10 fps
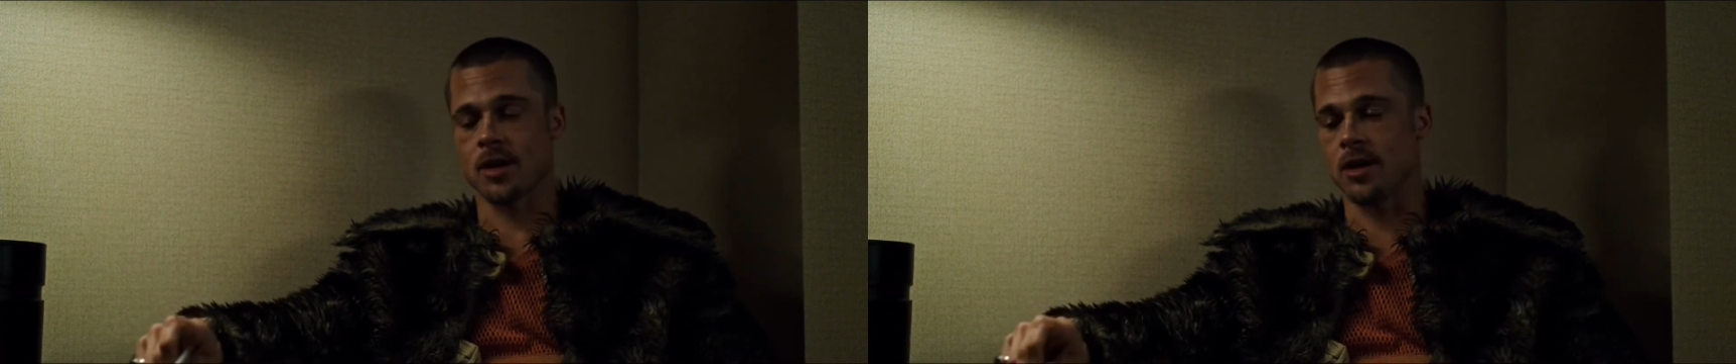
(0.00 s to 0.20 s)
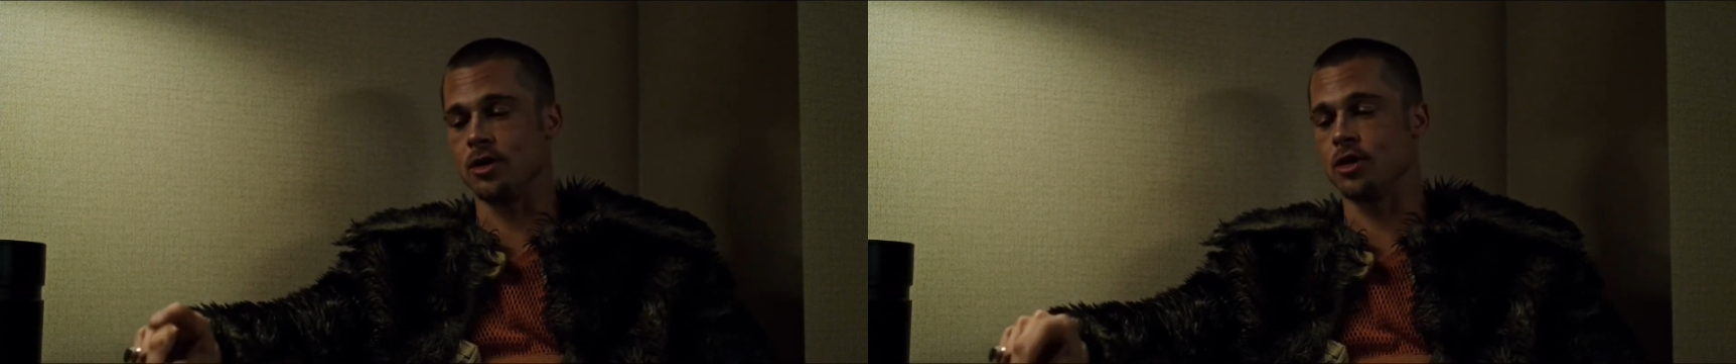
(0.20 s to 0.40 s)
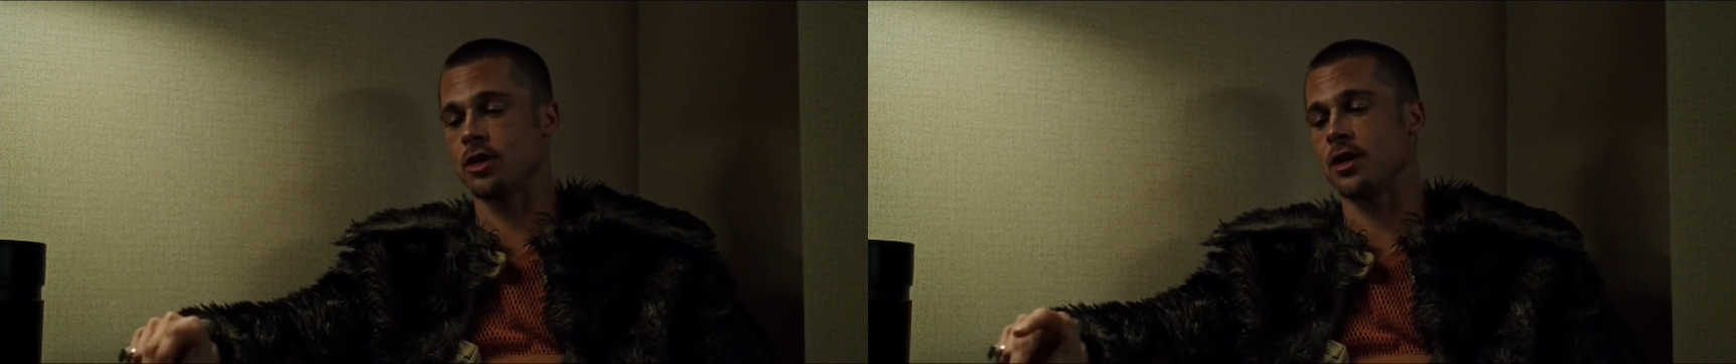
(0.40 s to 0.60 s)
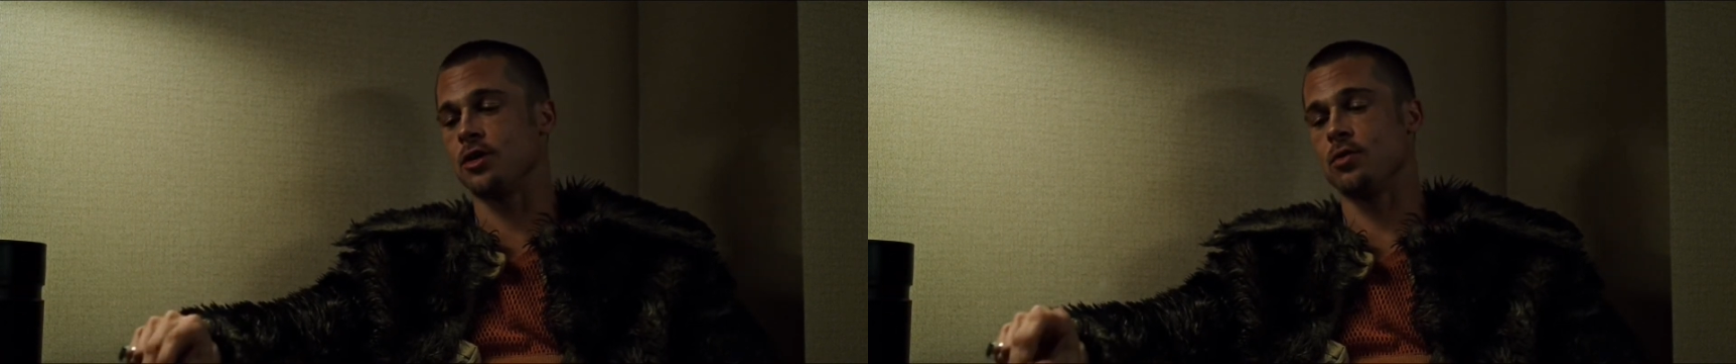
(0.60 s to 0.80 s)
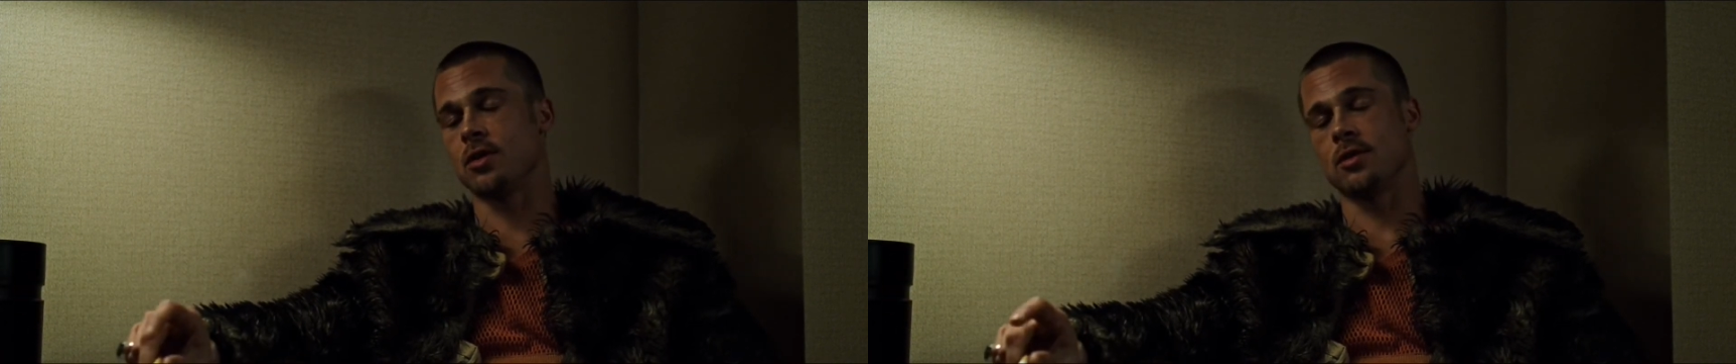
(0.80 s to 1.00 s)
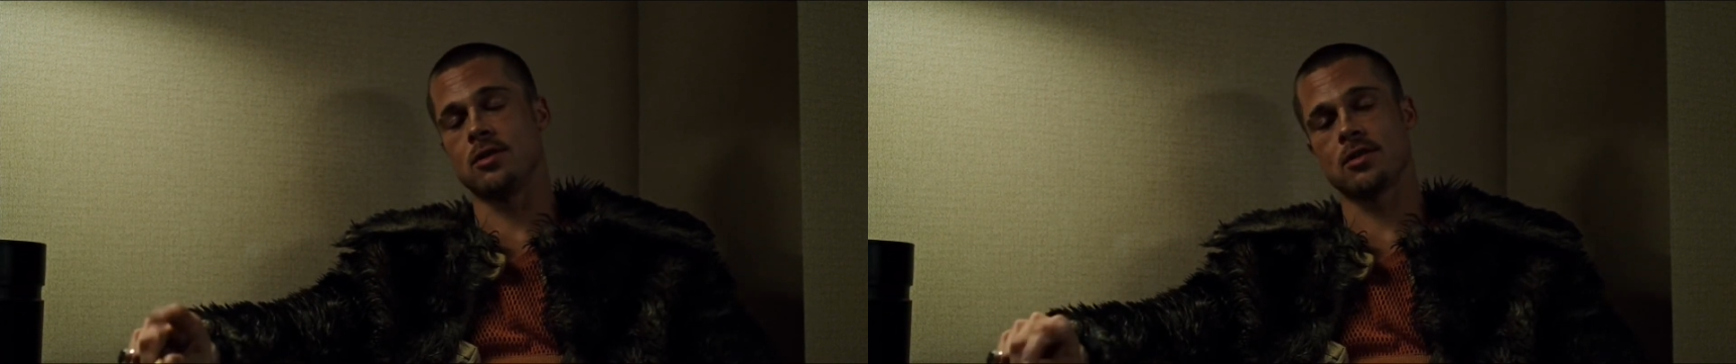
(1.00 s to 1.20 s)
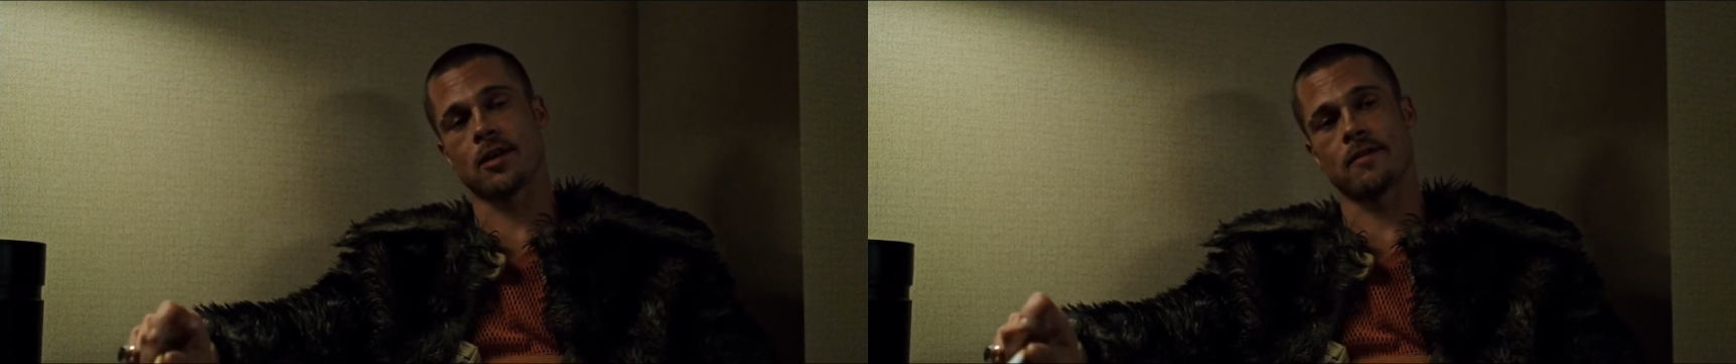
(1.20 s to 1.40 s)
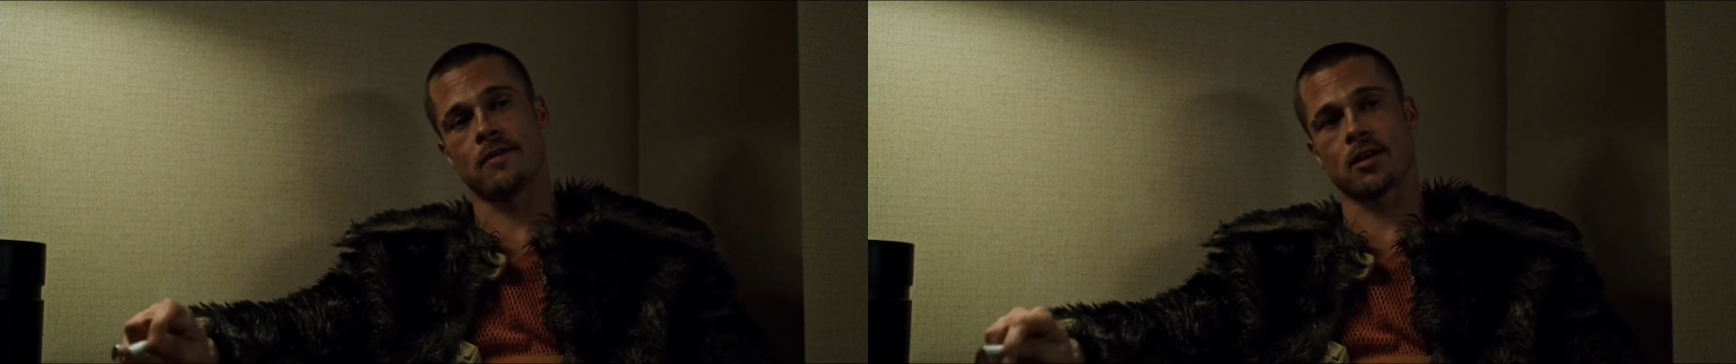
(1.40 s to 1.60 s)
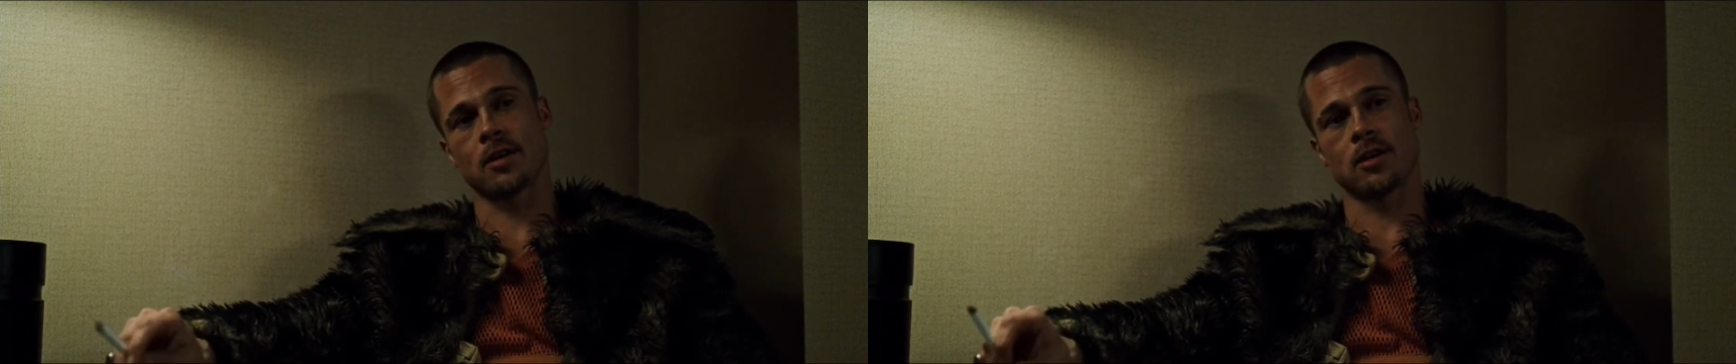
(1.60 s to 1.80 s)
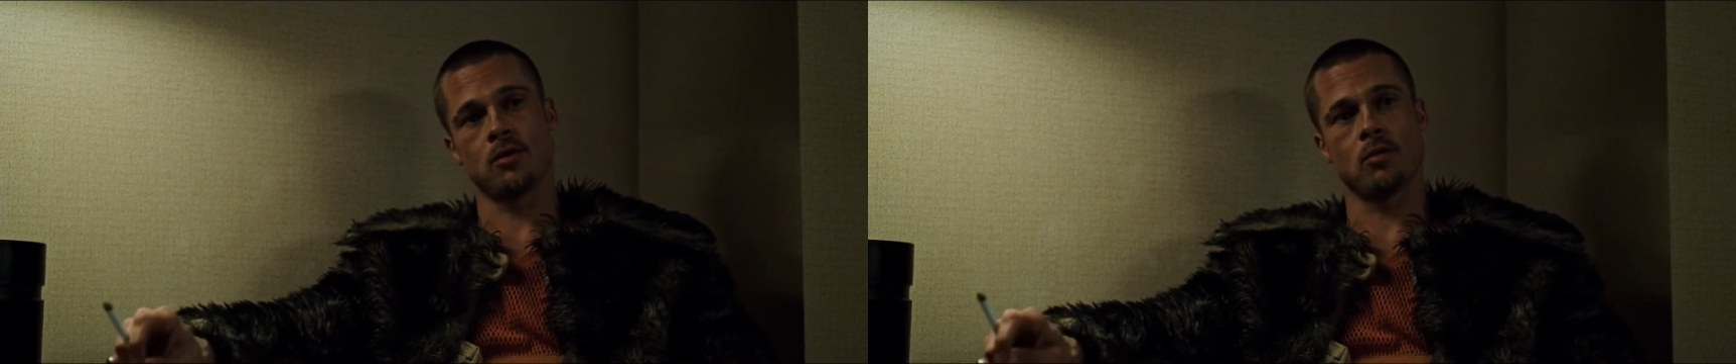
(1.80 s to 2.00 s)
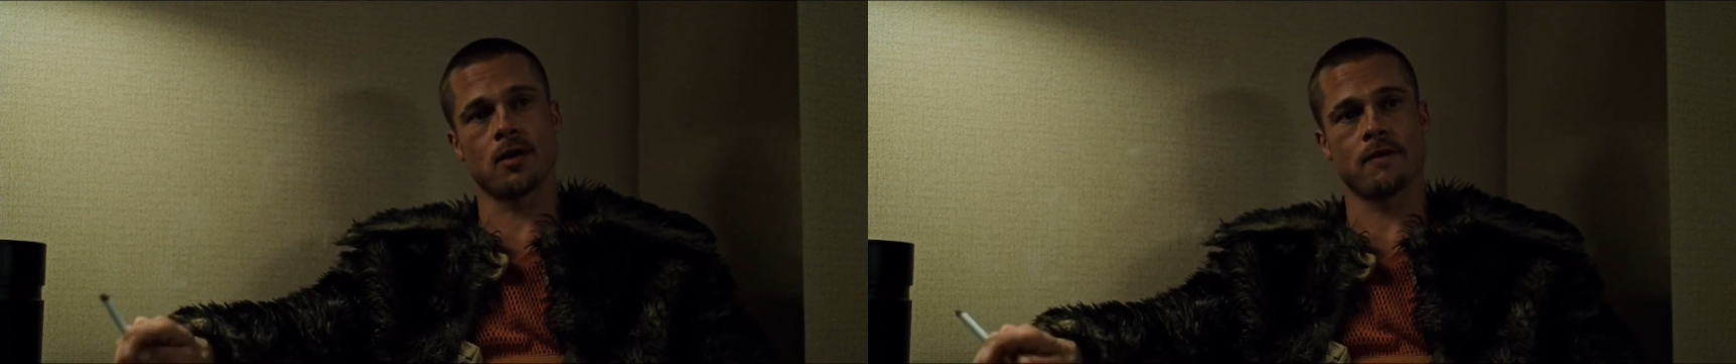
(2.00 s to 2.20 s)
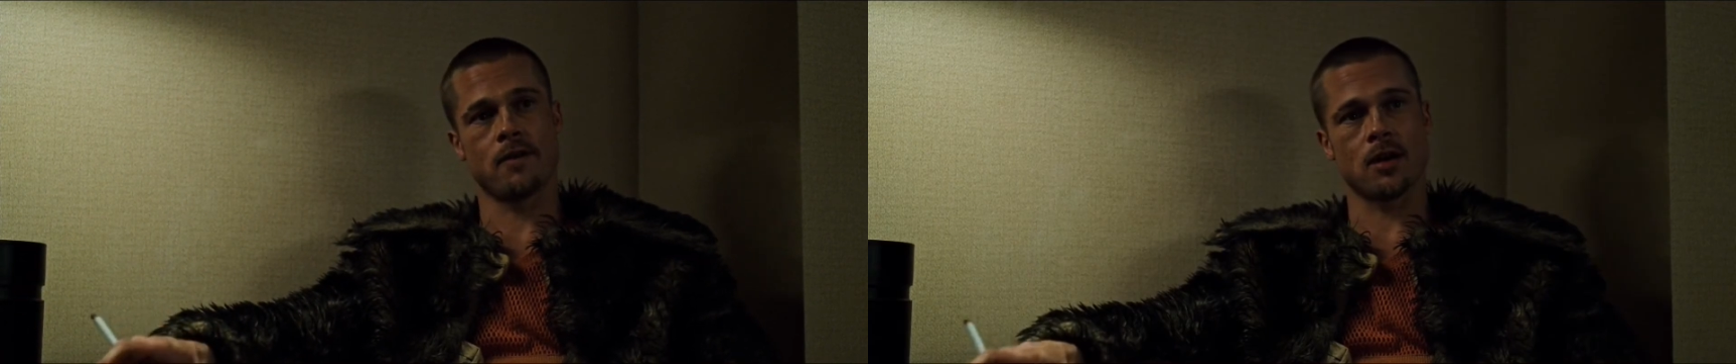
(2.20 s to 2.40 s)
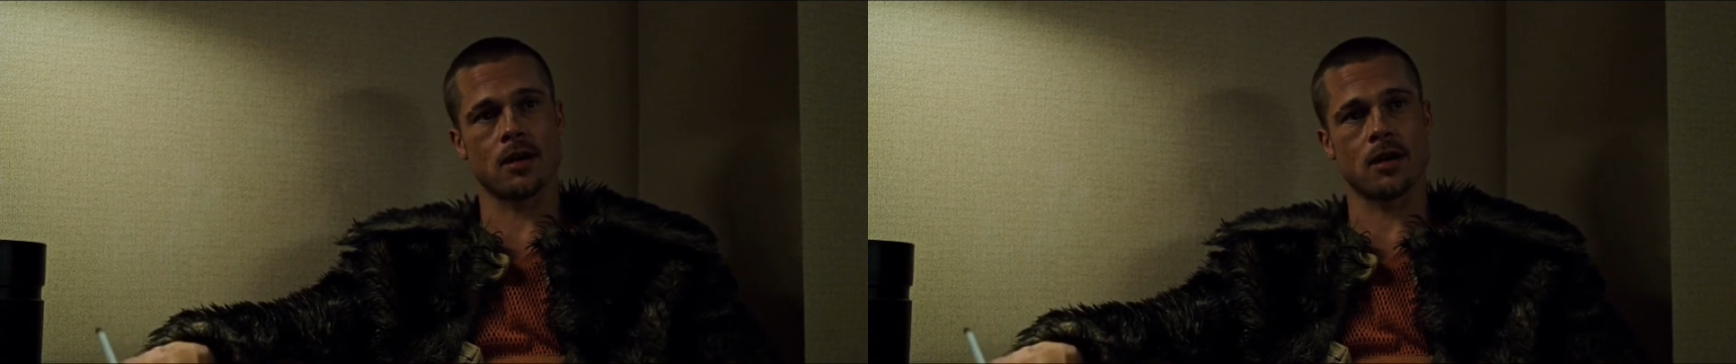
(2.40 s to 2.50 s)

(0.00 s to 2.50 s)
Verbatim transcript: I look like you want to look. I fuck like you want to fuck.